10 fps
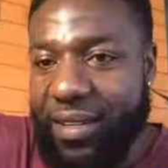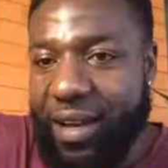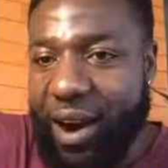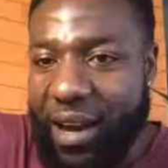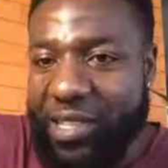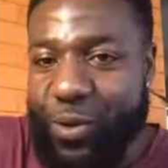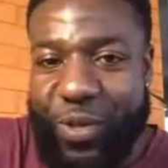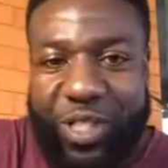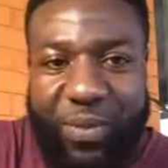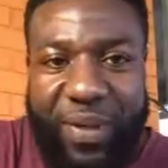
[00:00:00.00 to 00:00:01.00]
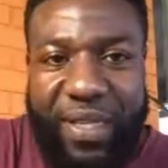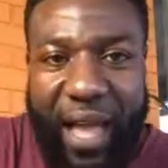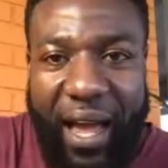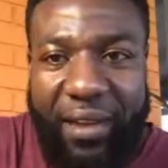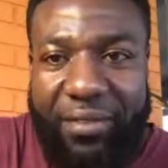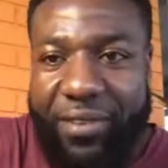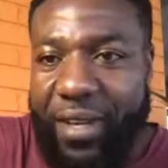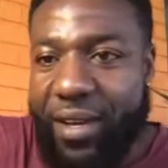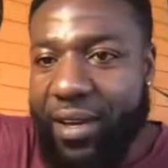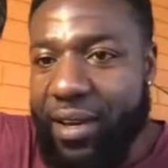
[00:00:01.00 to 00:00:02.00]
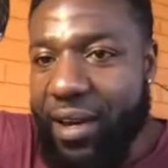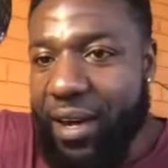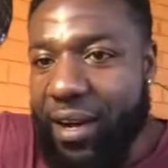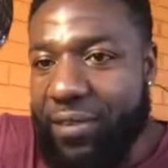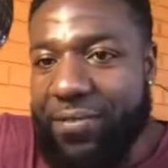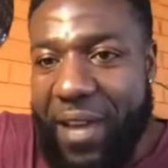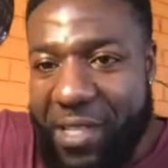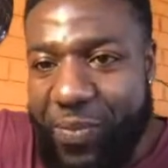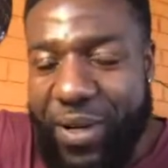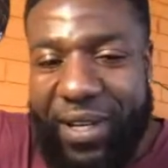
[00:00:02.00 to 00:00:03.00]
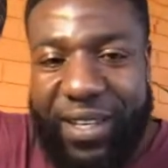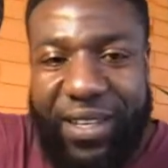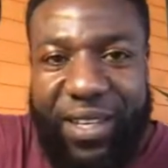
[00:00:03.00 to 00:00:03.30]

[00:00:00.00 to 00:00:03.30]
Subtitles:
All right, so we should be live. Facebook,